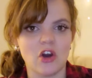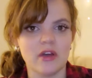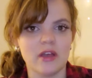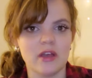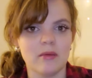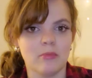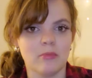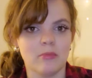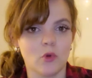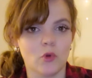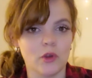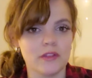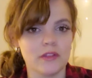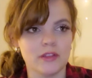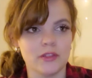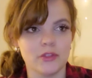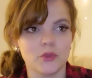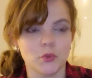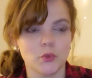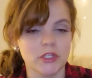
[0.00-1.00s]
it more
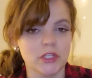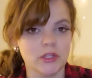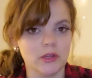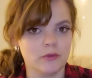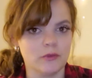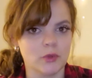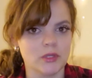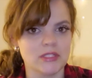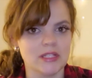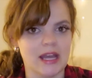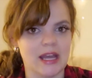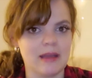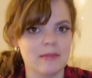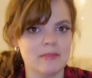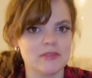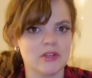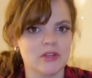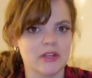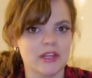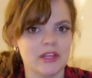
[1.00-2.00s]
than 3 or 4
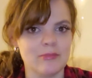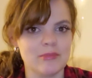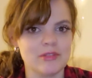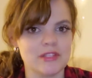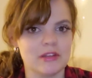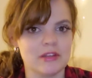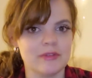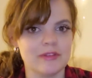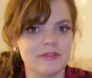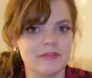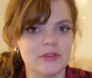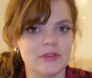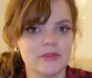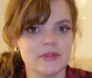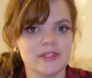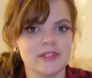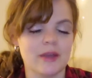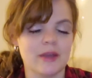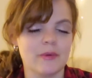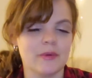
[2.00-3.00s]
times on Amazon reviews
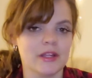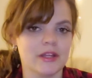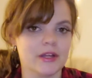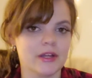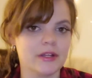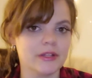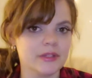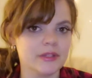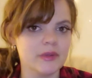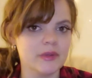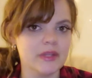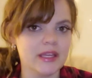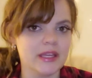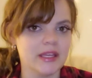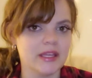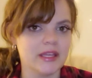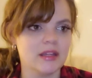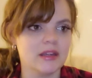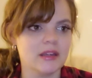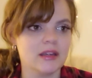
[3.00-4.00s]
that I would include it
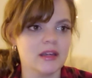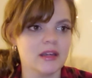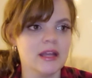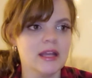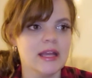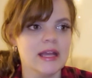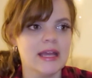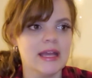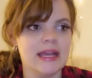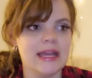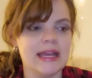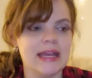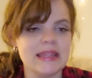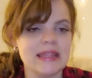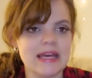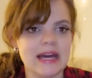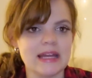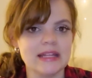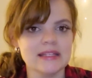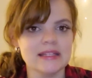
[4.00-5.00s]
here, and
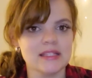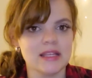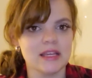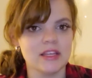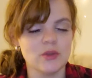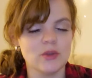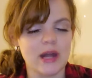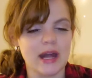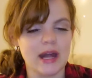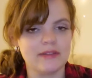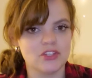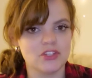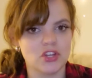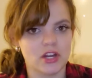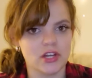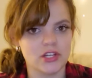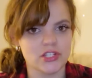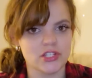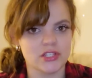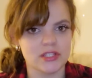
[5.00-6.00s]
that is that you have to
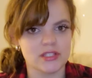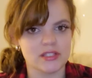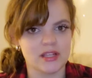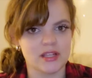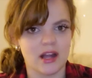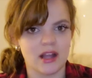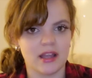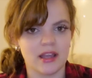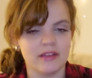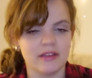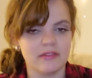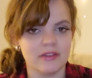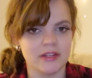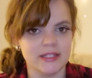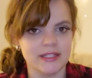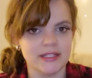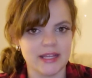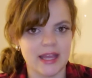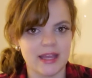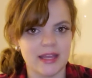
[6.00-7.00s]
charge the sock every
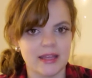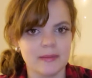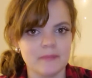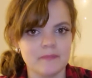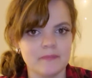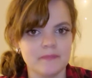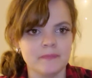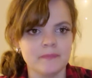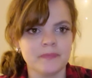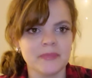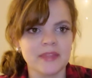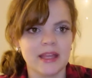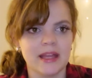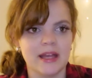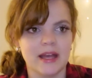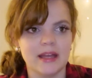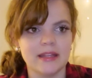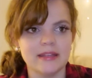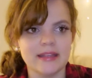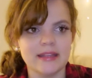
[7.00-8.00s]
day.
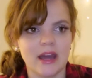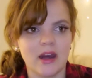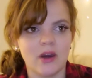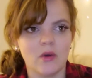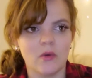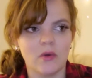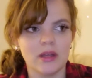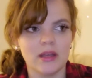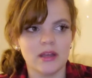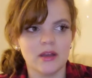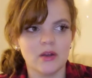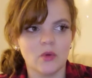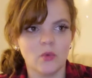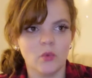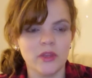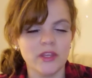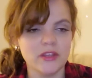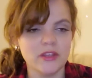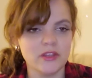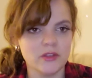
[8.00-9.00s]
Now,
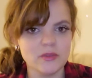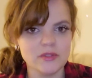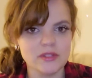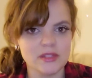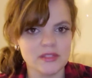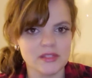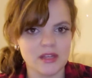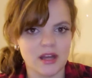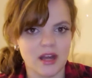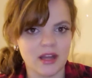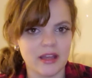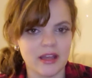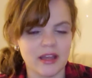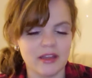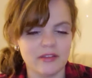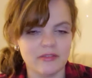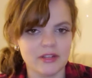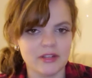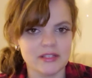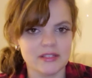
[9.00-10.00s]
we use the sock
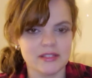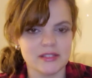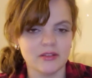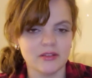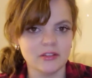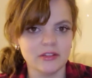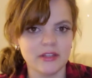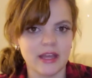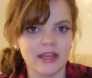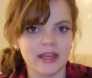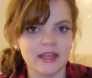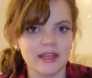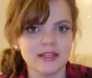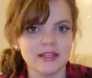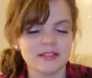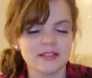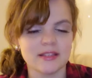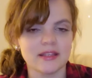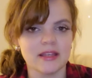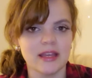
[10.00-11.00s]
every single
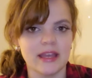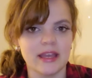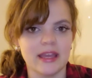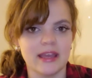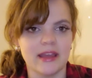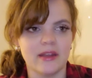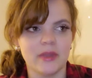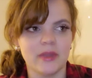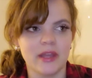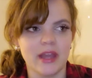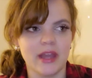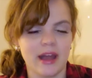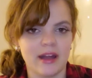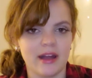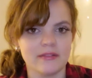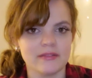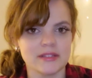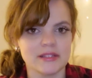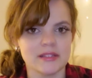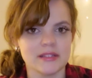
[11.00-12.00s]
night, and we
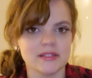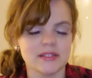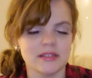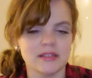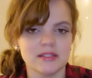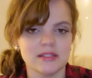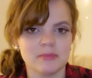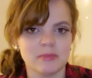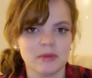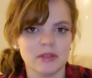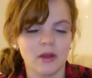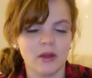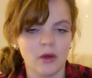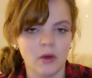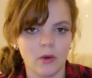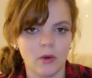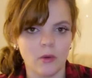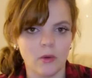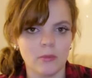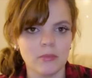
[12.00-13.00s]
have since he's been
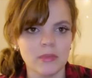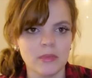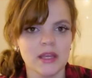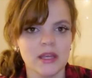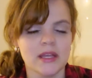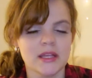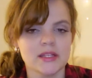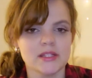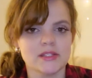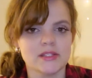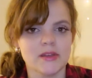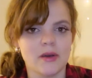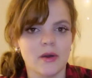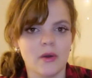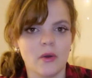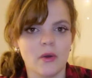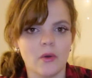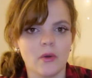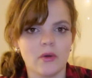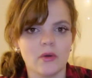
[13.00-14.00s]
home,
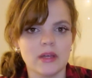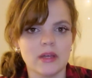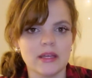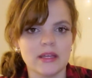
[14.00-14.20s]
so